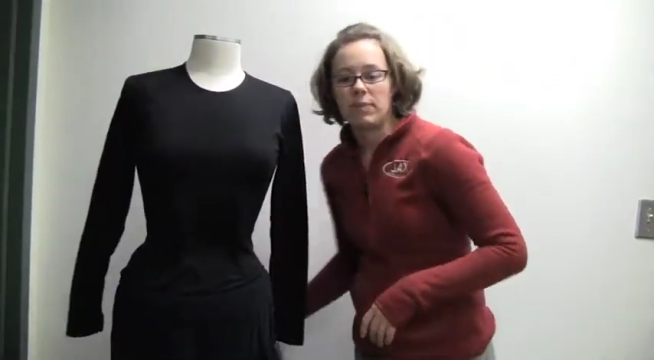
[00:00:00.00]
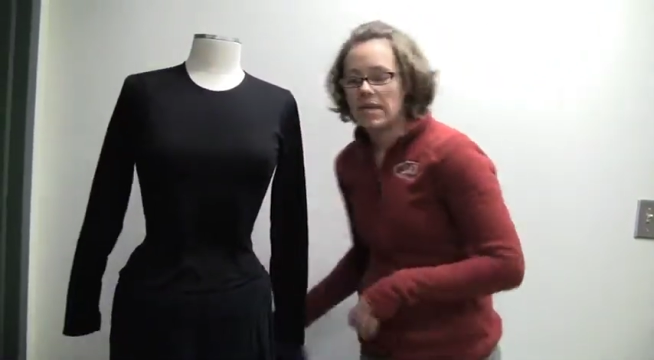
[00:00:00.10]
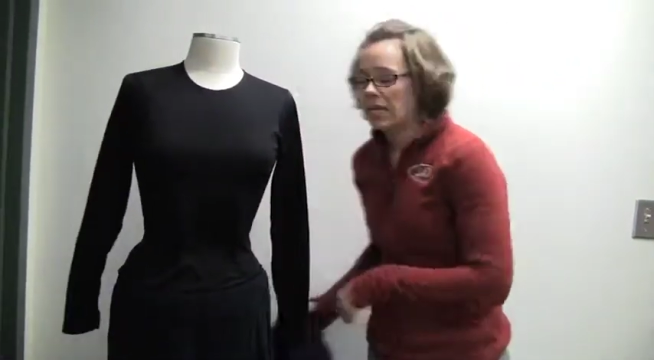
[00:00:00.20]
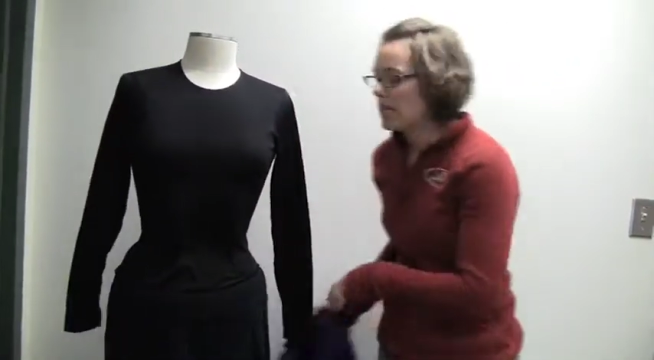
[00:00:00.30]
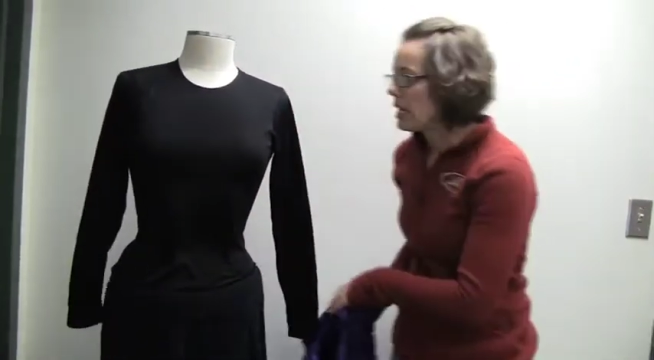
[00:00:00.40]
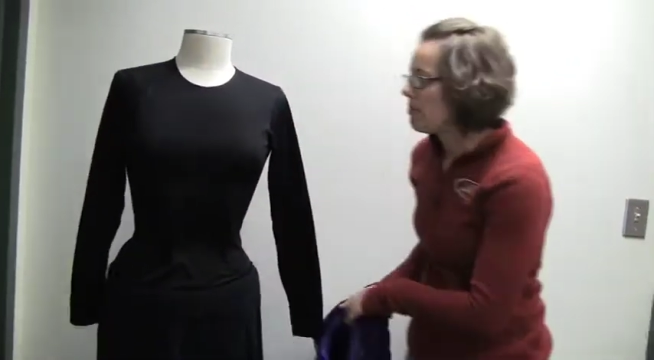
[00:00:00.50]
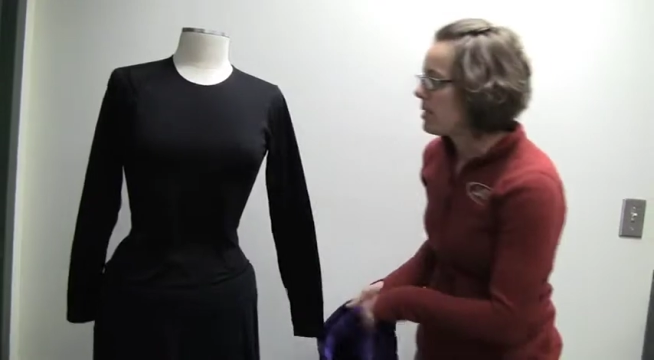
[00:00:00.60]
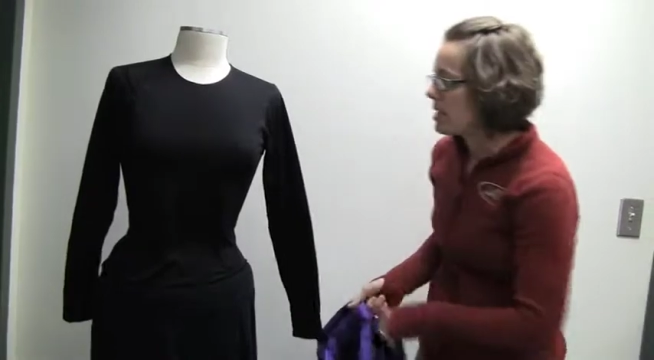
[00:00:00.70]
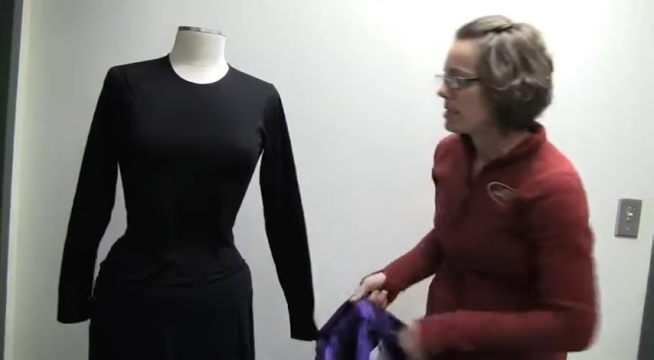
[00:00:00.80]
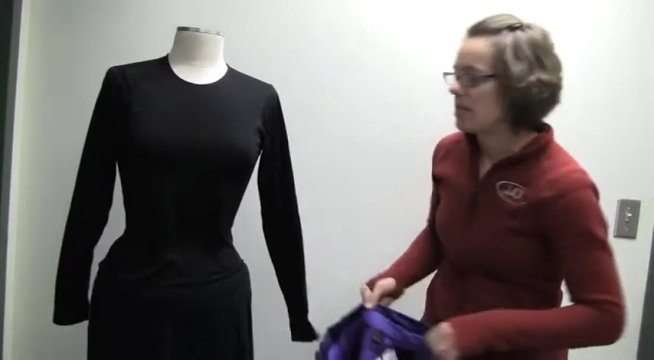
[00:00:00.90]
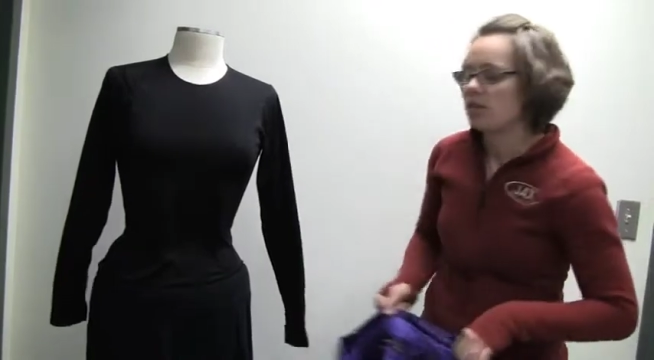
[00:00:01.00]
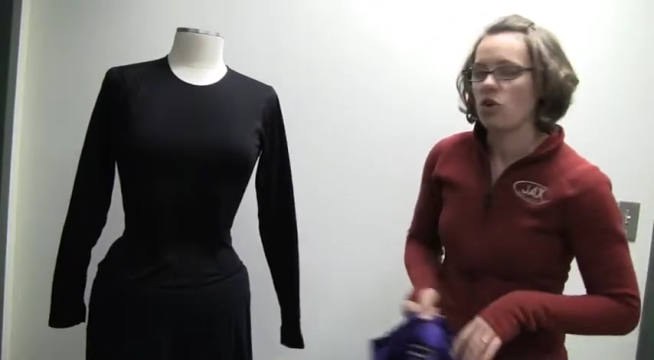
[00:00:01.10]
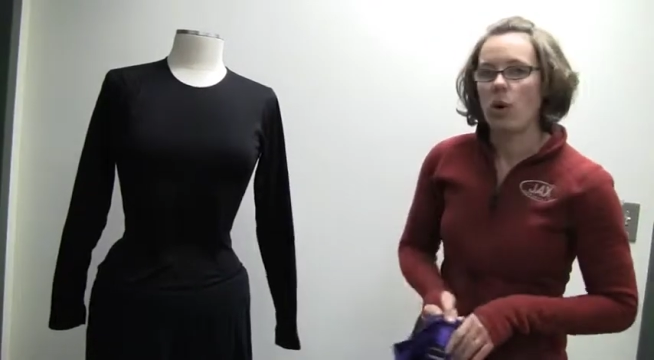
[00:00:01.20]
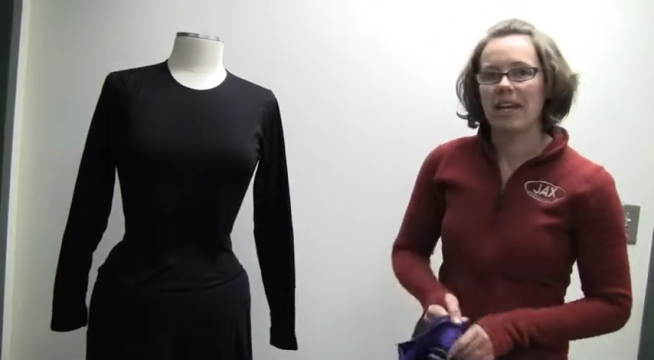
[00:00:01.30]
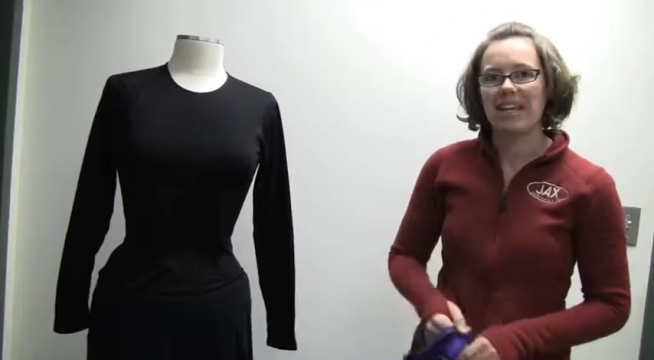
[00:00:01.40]
key piece that's
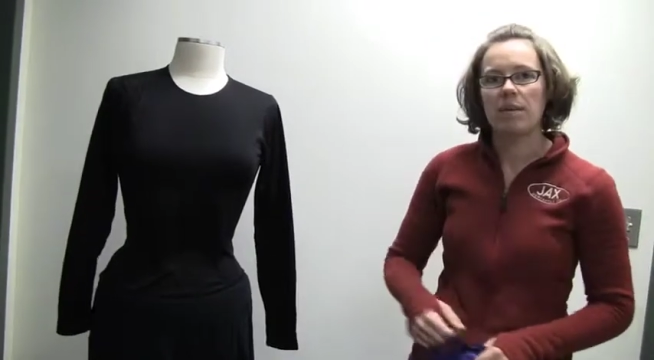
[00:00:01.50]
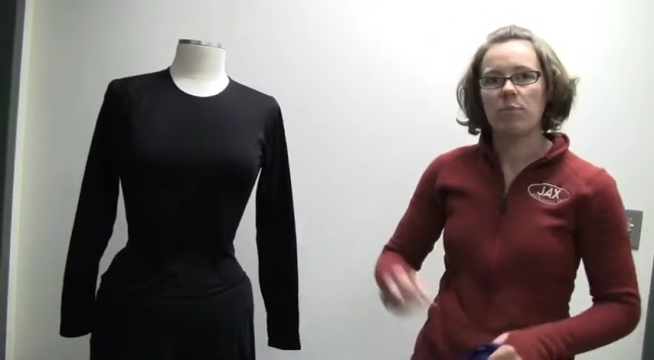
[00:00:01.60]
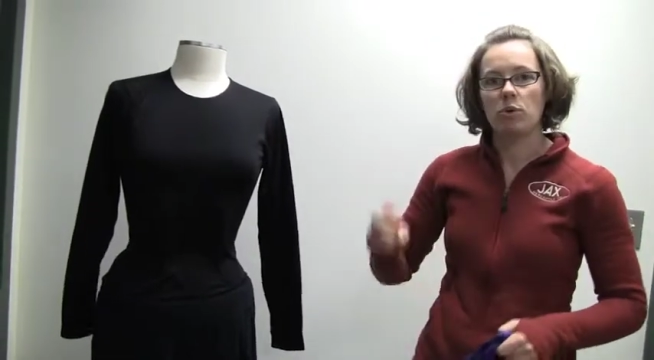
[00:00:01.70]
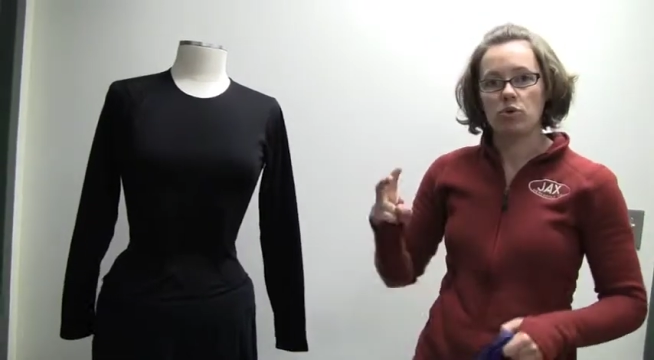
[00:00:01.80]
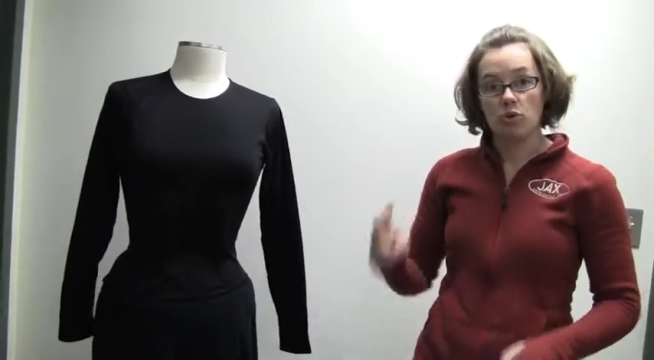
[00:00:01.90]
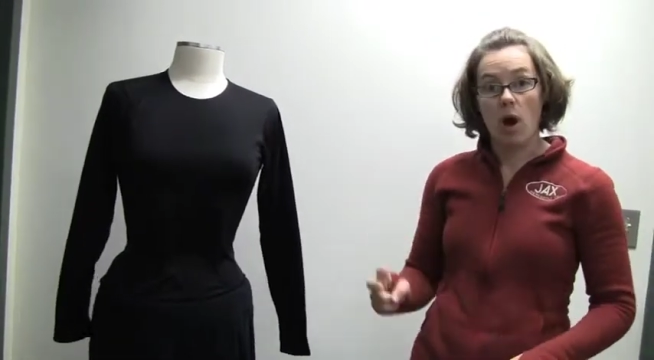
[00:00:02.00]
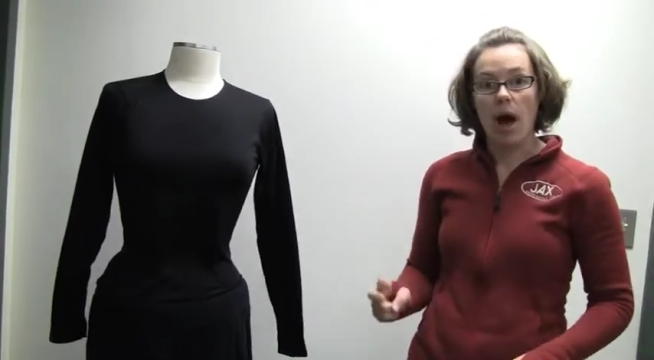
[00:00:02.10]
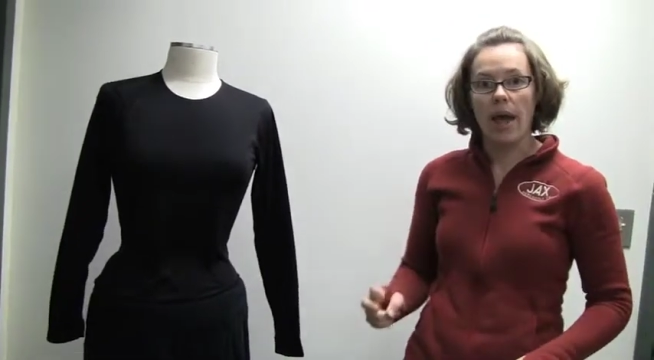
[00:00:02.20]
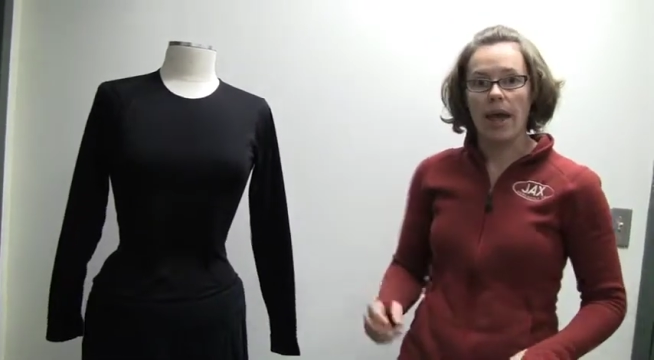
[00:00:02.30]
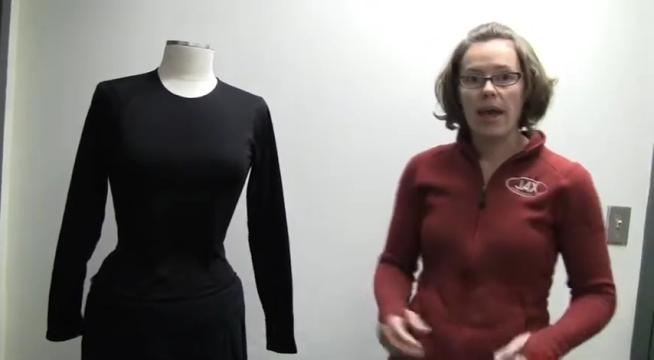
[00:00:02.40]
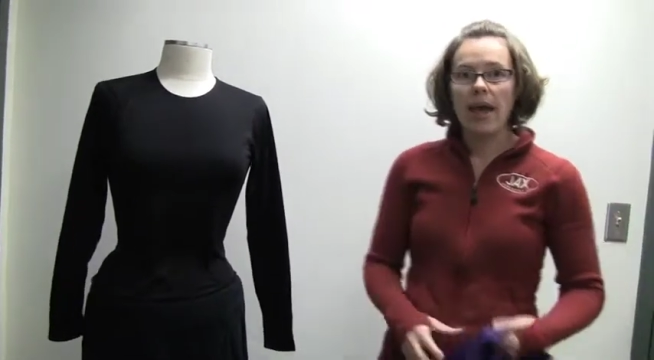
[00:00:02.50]
going to keep you dry.